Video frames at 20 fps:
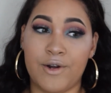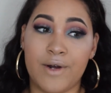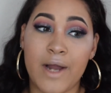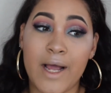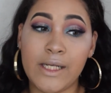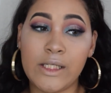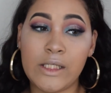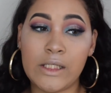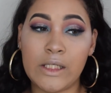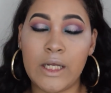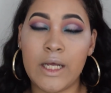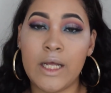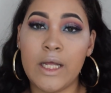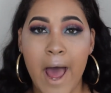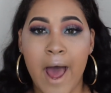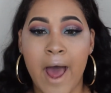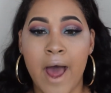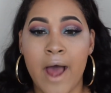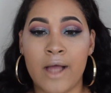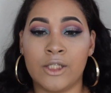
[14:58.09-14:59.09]
nicely
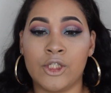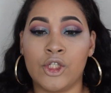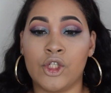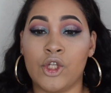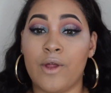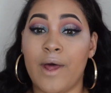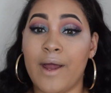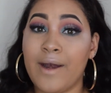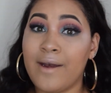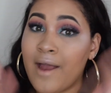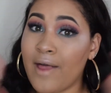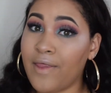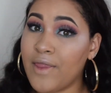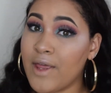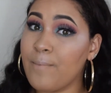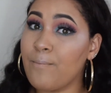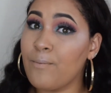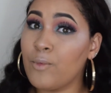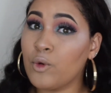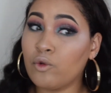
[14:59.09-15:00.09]
and so that
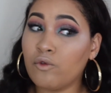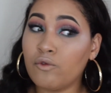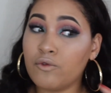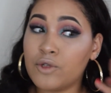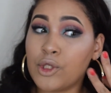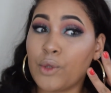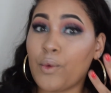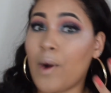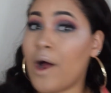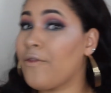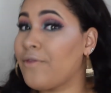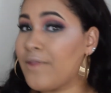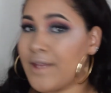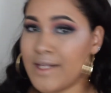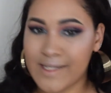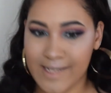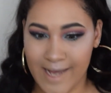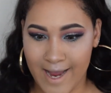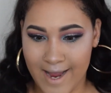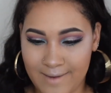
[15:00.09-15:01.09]
nothing moves throughout the
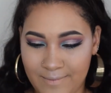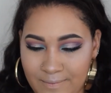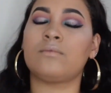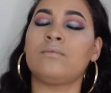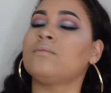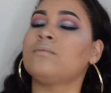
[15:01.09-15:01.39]
day.